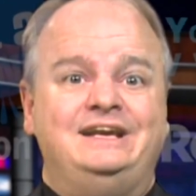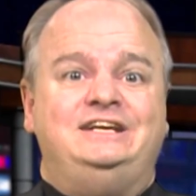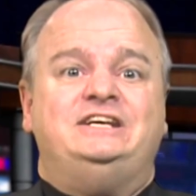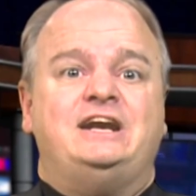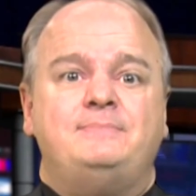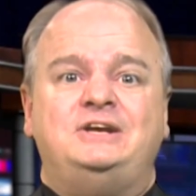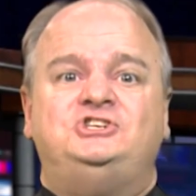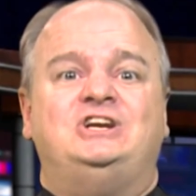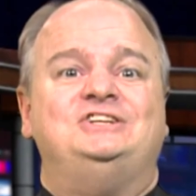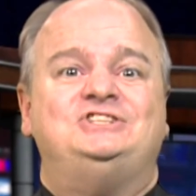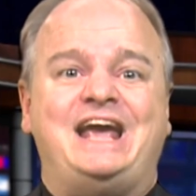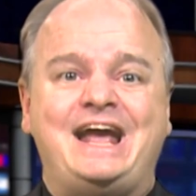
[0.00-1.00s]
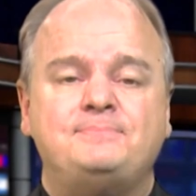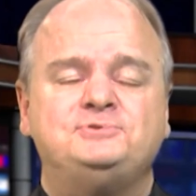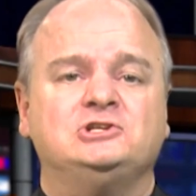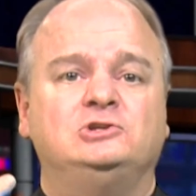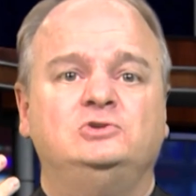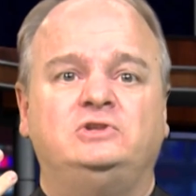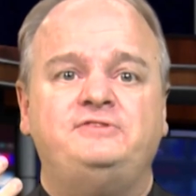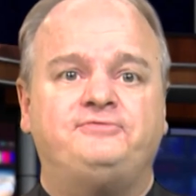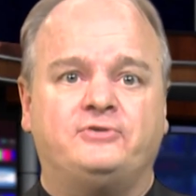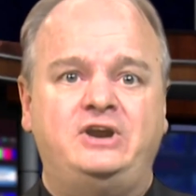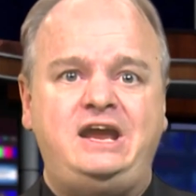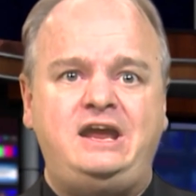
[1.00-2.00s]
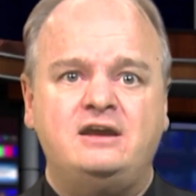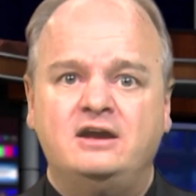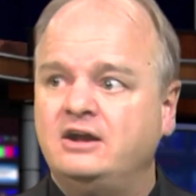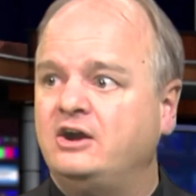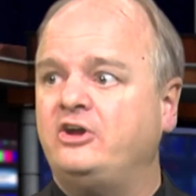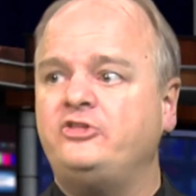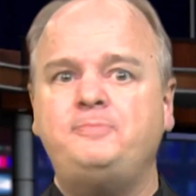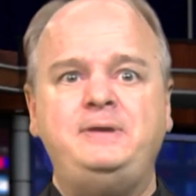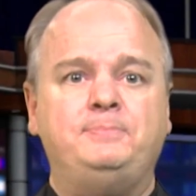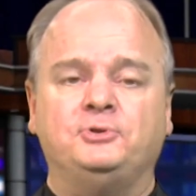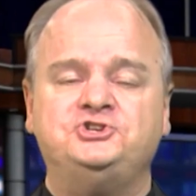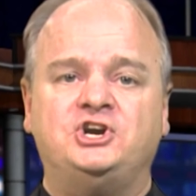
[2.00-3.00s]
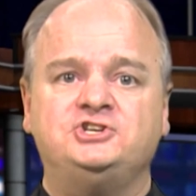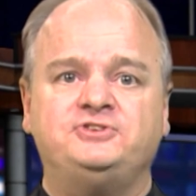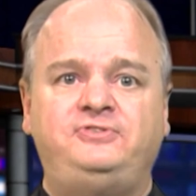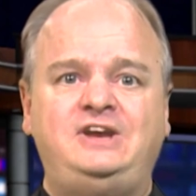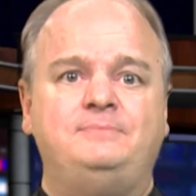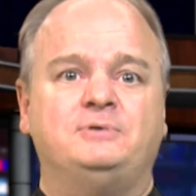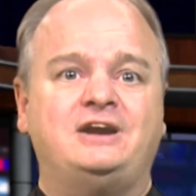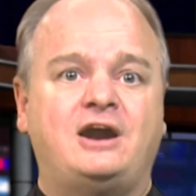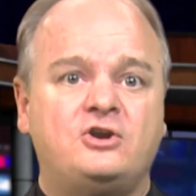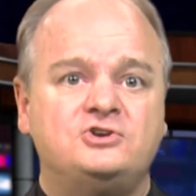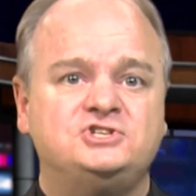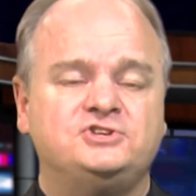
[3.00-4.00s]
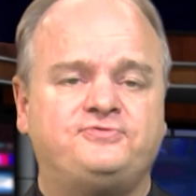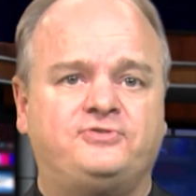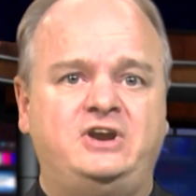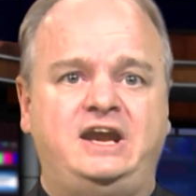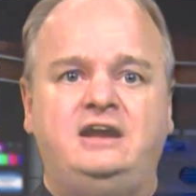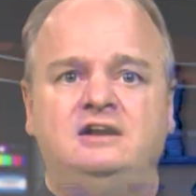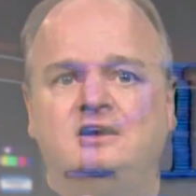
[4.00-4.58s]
And did I mention it's absolutely free? Other people charge a fee, but ours is free.